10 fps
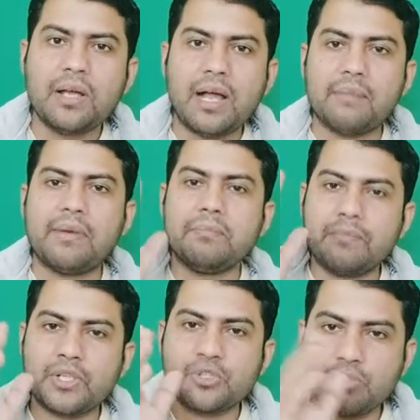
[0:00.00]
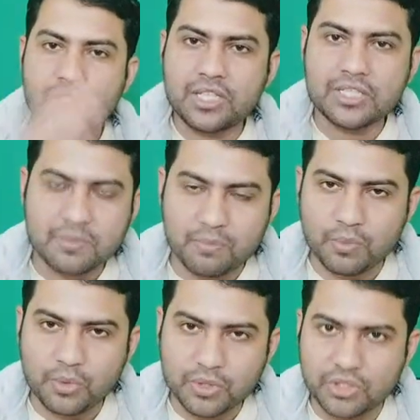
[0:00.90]
and my best wishes
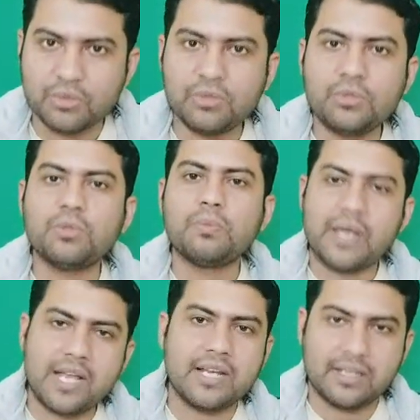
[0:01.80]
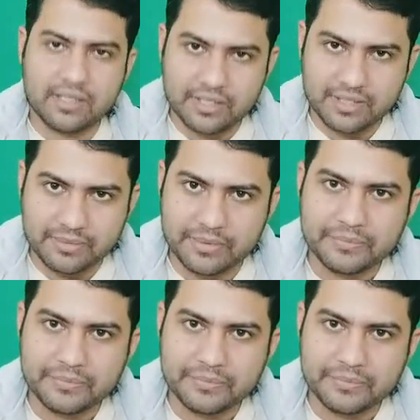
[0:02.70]
with you to fail in the interview.